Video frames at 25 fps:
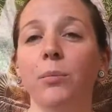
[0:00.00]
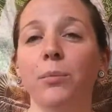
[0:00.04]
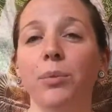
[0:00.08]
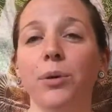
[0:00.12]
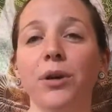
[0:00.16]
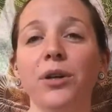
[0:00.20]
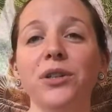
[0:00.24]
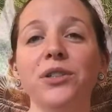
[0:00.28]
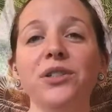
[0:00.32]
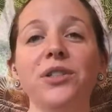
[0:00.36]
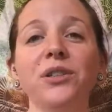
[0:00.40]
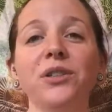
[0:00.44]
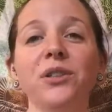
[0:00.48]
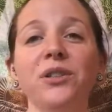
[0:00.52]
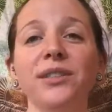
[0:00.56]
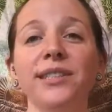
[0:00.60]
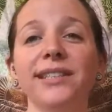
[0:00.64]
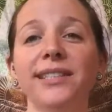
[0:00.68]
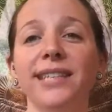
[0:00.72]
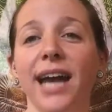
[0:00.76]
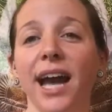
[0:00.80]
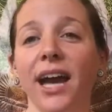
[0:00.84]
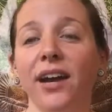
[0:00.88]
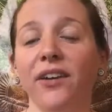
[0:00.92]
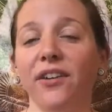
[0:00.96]
personal
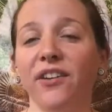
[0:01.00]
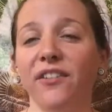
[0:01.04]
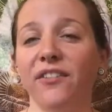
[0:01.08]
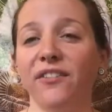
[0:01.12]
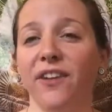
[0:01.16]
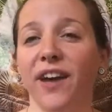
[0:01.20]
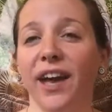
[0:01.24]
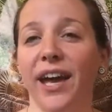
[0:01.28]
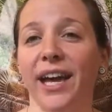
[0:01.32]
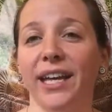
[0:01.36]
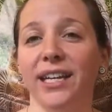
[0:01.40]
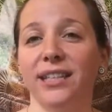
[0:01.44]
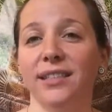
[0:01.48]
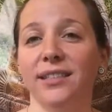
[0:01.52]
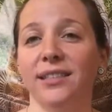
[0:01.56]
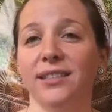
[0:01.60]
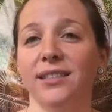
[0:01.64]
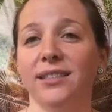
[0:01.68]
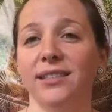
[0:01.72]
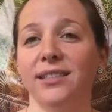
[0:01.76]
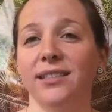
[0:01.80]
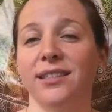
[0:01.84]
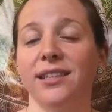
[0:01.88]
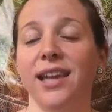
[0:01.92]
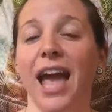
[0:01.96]

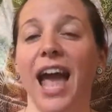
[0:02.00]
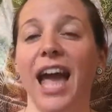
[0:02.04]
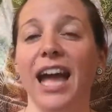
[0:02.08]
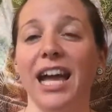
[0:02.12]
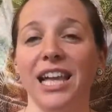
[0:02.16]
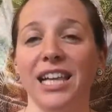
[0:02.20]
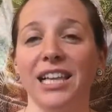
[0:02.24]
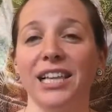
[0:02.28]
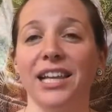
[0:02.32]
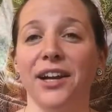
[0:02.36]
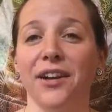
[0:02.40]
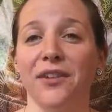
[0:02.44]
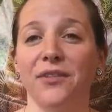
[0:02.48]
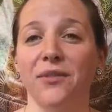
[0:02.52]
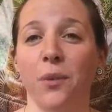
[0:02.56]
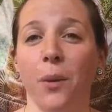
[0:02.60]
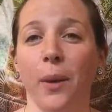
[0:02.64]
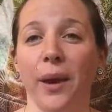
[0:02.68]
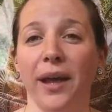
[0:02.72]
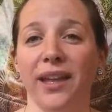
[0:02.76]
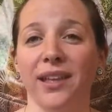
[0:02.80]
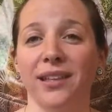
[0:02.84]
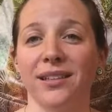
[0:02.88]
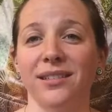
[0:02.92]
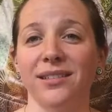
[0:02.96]
sacrifice, and
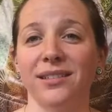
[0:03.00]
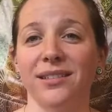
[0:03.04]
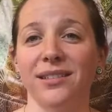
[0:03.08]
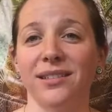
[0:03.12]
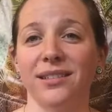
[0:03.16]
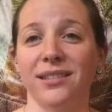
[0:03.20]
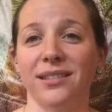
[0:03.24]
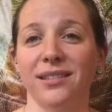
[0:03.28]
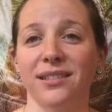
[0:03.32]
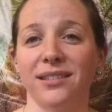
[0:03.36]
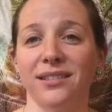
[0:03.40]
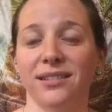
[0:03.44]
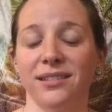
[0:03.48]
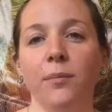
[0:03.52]
clairvoyance.